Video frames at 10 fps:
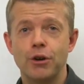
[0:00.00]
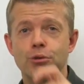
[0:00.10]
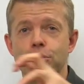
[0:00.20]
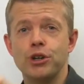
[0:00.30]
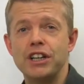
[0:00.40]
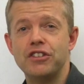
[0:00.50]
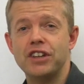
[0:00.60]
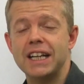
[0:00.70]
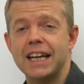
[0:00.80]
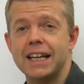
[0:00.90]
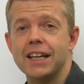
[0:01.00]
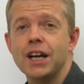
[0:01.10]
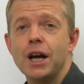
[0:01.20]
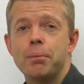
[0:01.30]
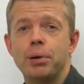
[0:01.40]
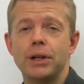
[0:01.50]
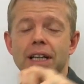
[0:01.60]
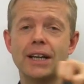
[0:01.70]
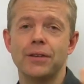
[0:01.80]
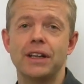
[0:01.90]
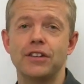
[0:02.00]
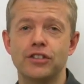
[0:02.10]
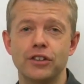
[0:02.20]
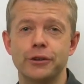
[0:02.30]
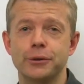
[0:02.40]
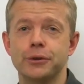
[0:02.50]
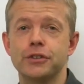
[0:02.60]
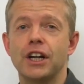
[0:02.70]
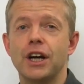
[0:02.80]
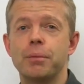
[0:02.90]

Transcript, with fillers: reaching in, pulling out their souls,